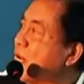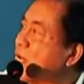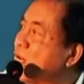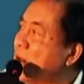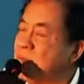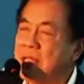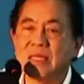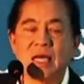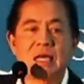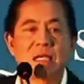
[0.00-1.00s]
a club
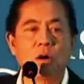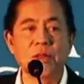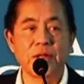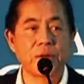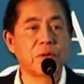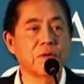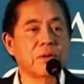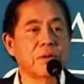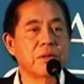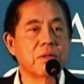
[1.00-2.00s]
that they can call their own.